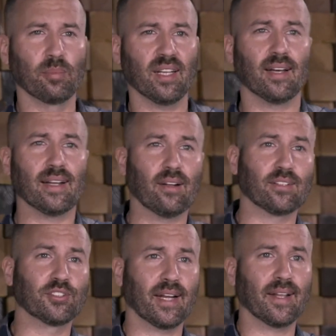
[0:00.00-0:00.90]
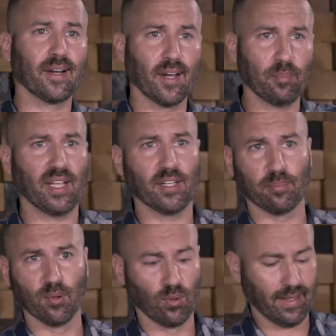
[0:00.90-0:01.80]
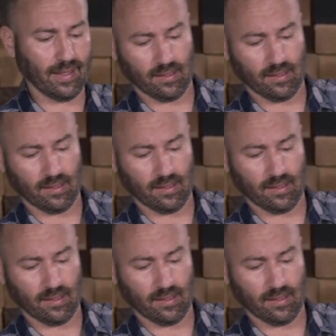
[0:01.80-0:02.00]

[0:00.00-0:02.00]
bit on how to set it up and deploy it.